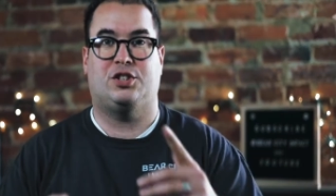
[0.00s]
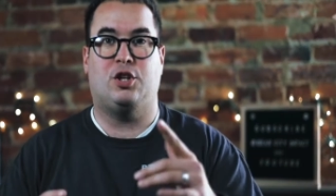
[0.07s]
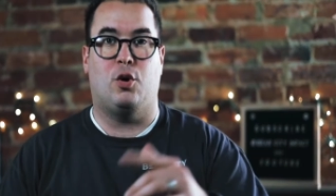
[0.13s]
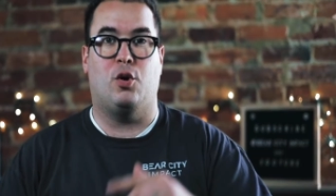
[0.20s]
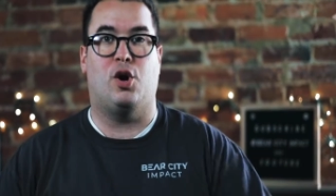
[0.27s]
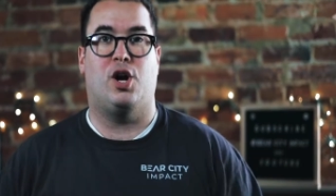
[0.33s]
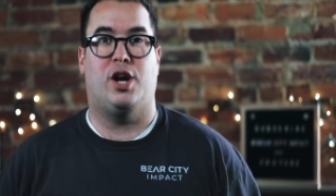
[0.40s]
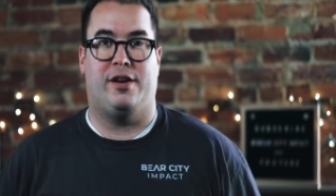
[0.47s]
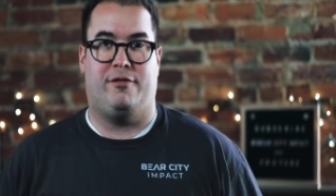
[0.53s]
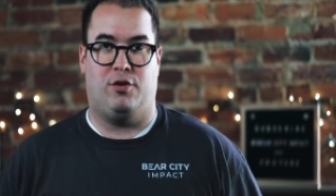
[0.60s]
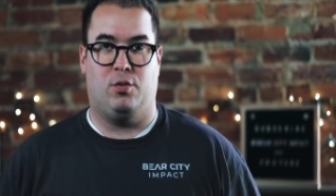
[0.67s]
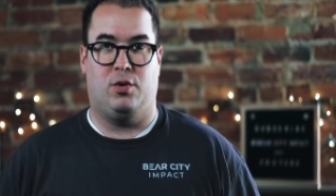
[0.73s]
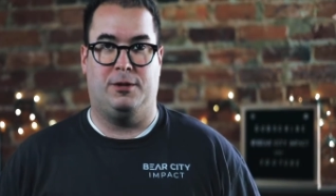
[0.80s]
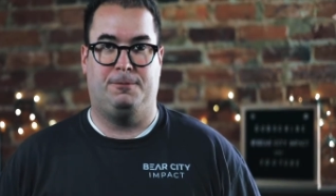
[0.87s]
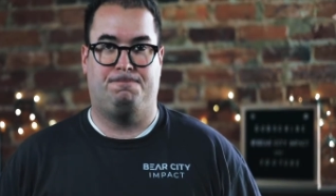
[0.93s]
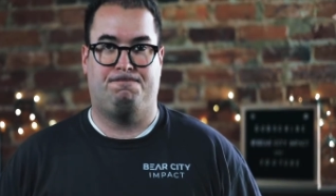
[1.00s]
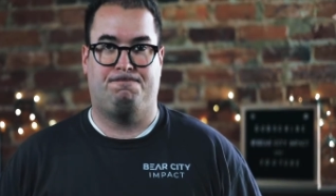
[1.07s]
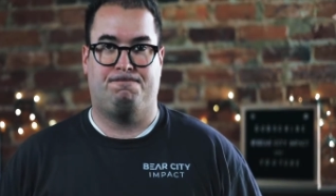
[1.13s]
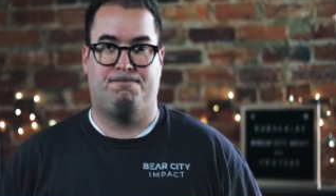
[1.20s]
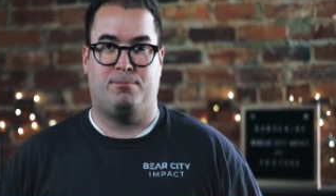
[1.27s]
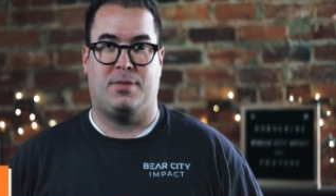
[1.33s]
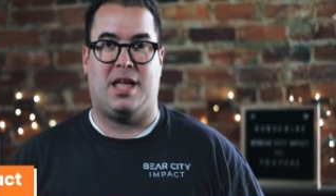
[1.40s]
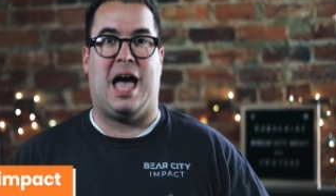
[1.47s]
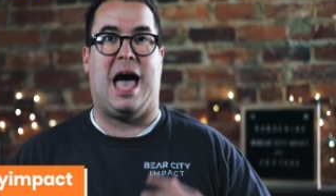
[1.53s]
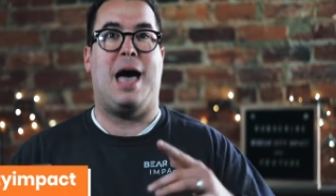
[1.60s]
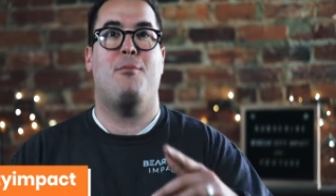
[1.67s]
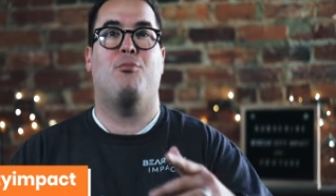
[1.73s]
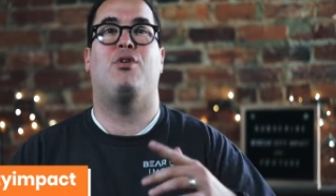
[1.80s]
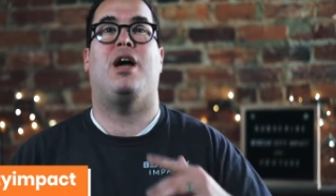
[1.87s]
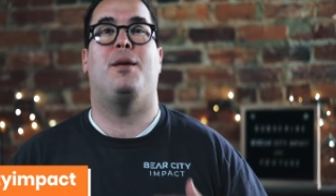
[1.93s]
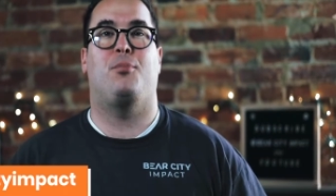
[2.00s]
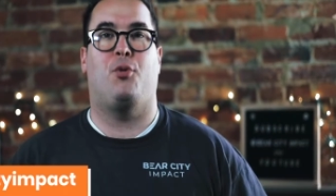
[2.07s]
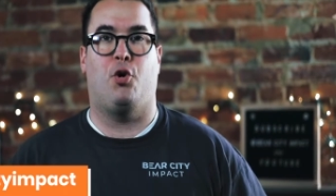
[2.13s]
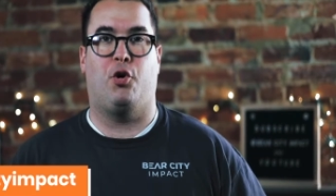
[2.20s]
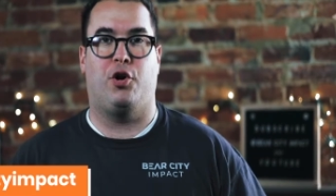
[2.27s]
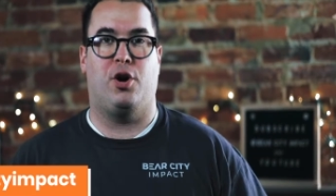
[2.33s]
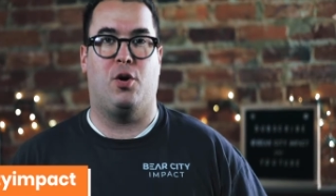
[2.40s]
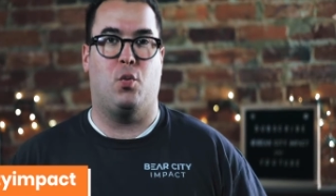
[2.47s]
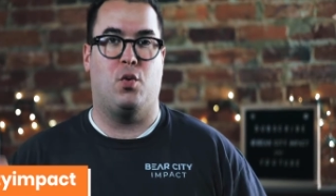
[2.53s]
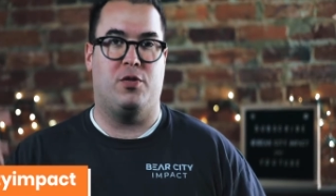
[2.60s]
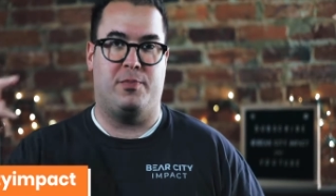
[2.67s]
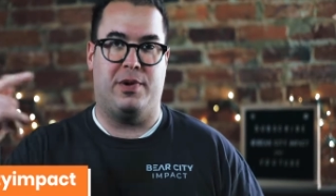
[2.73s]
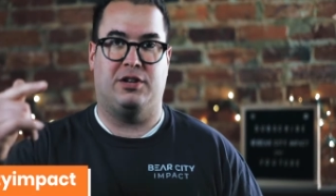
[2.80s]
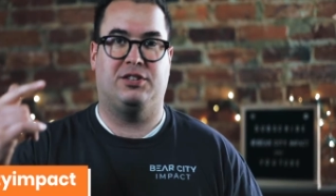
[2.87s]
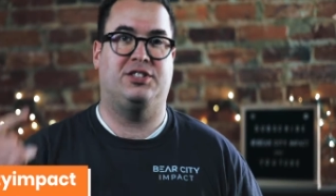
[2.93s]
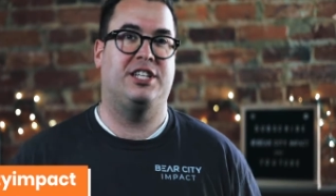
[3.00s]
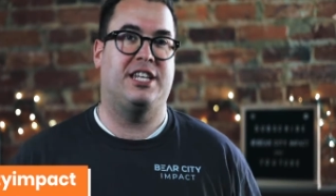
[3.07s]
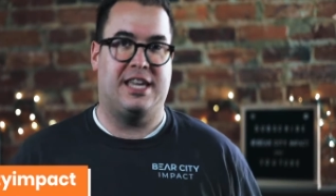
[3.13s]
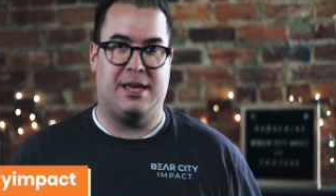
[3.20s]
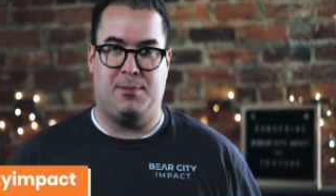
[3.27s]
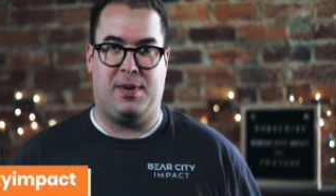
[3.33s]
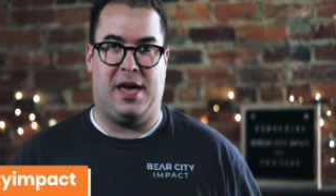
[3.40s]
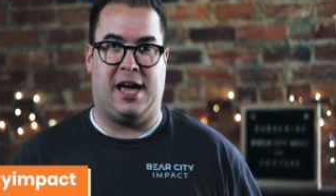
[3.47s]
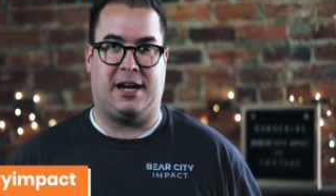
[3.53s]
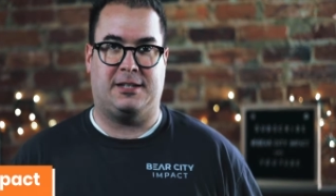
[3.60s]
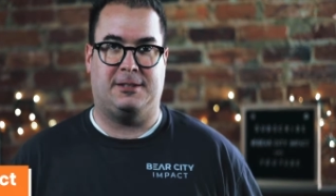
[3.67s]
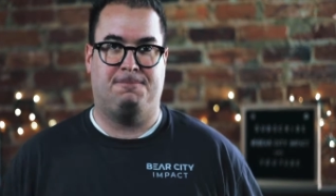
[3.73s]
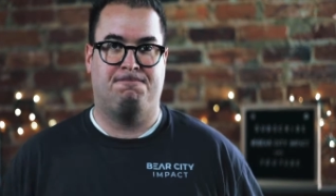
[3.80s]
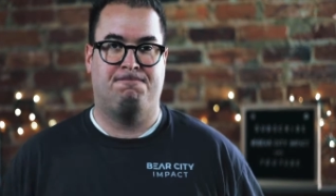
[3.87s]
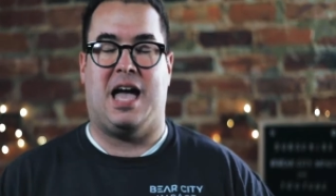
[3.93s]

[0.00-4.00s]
going on, everyone? I'm Brad Poirier with Bear City Impact.